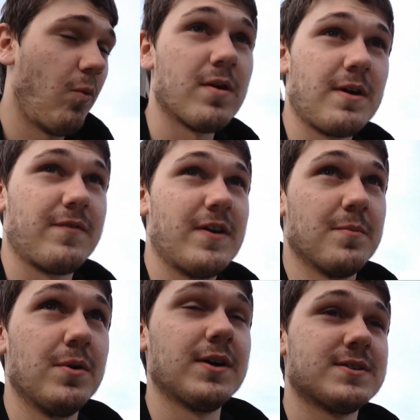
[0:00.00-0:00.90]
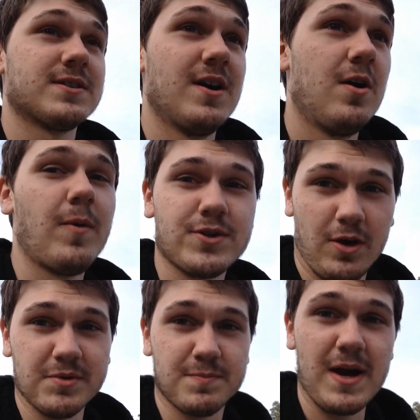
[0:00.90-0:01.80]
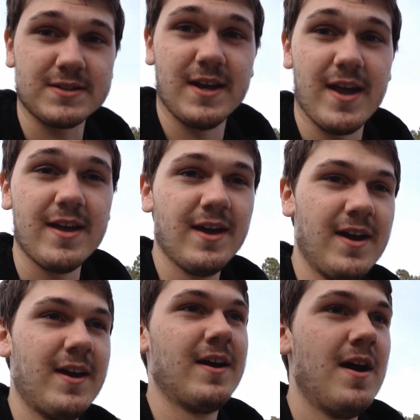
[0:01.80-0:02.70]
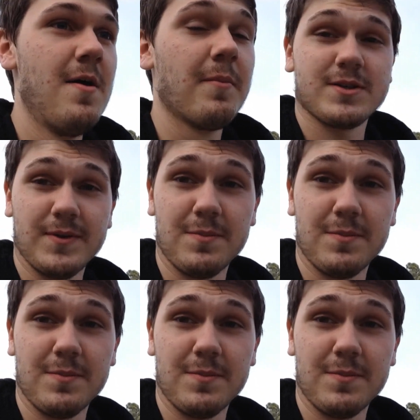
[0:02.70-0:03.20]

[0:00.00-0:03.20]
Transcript: one of my favorite books, which I almost bought today because